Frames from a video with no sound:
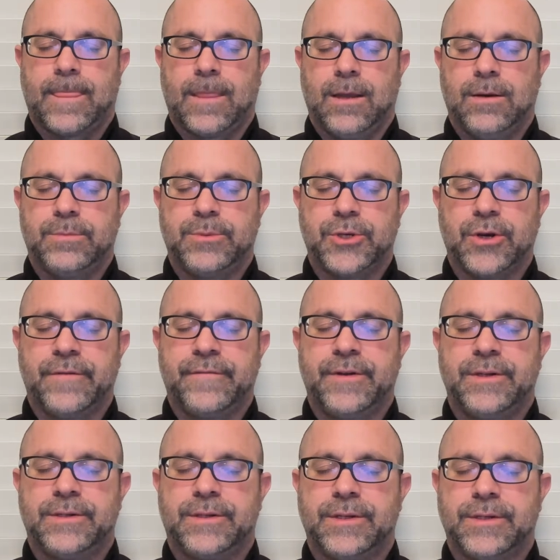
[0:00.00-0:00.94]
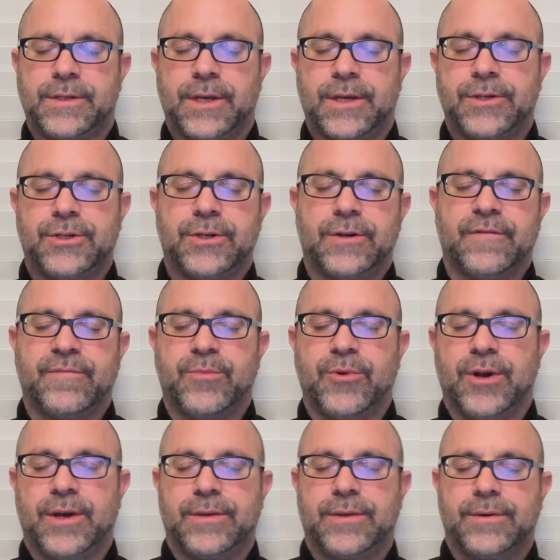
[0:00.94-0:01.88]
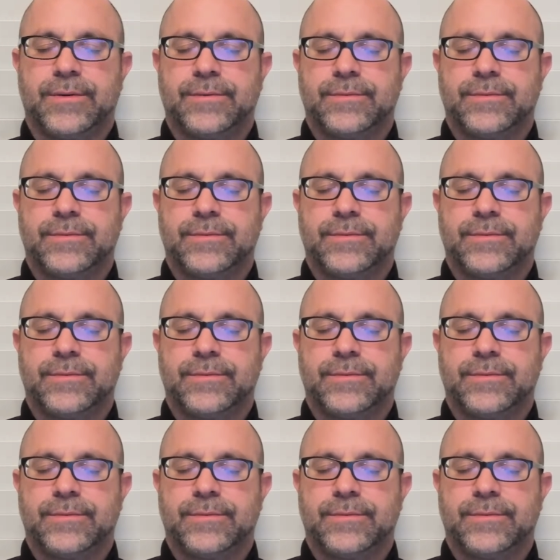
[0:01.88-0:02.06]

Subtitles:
observing sensation of breath.